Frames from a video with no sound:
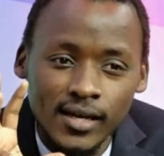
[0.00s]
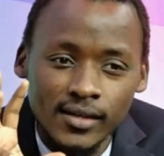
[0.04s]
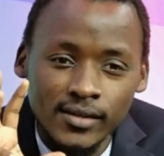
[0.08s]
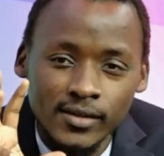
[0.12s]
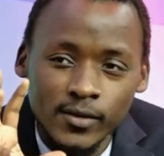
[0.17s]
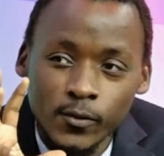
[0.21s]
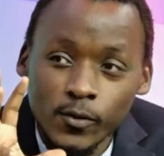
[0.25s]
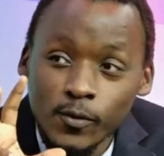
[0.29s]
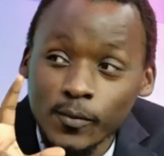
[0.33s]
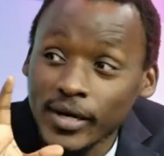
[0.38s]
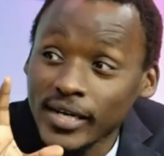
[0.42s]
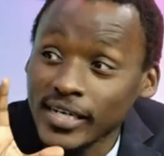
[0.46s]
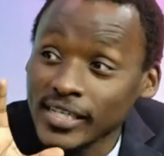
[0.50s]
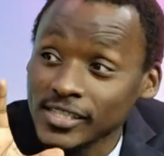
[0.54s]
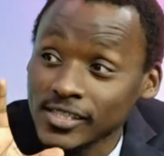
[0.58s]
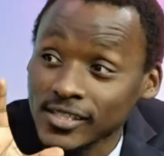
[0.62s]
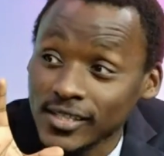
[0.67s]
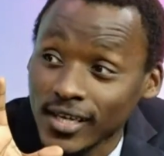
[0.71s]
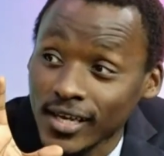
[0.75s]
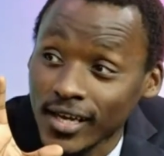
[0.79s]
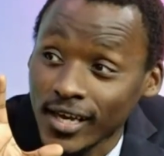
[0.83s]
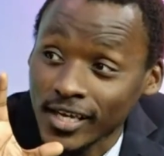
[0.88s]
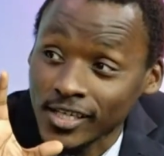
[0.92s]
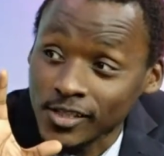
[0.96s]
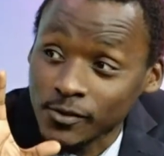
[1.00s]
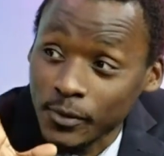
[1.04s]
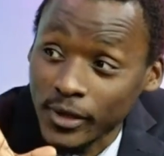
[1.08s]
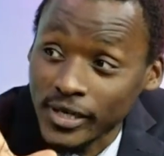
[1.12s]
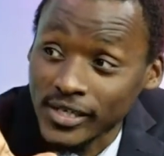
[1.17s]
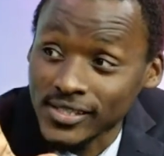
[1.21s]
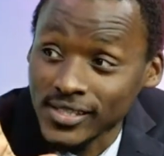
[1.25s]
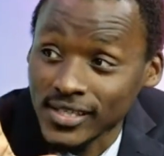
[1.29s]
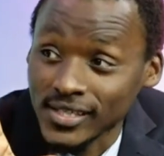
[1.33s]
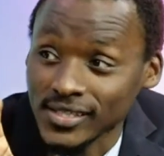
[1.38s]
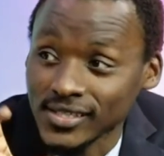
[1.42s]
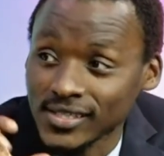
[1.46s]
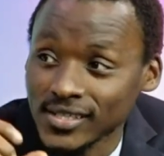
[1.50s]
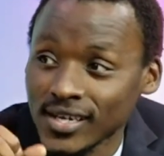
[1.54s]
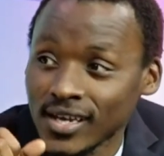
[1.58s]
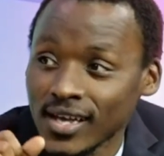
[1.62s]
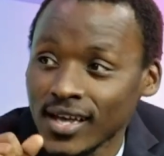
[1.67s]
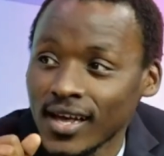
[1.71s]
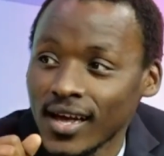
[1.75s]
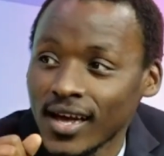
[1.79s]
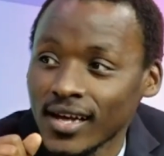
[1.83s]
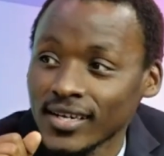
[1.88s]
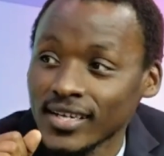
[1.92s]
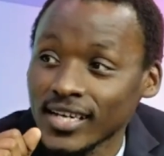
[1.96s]
the woman is expectant
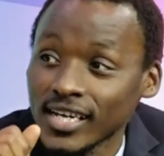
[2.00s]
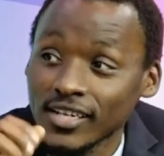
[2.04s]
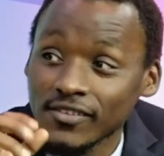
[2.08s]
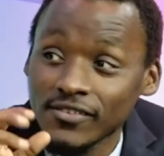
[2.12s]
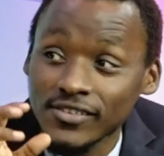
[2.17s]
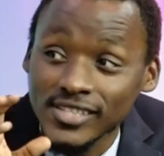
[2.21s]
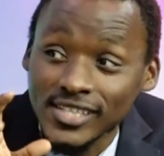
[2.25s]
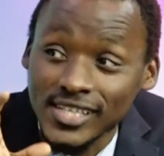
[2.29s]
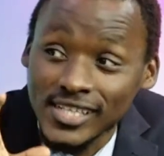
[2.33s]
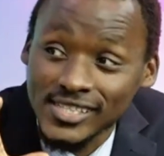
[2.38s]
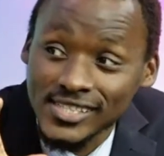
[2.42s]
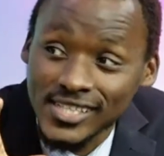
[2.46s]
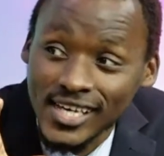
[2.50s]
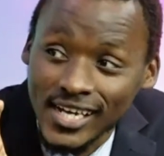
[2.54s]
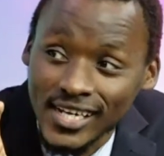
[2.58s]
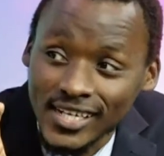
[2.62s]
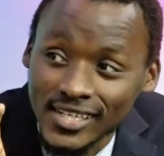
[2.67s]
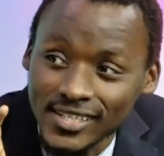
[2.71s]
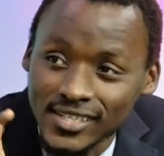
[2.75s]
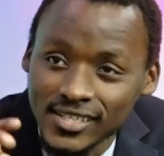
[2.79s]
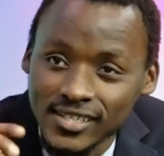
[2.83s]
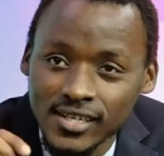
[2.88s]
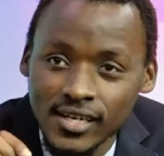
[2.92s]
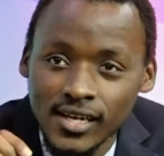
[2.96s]
and delivers a child.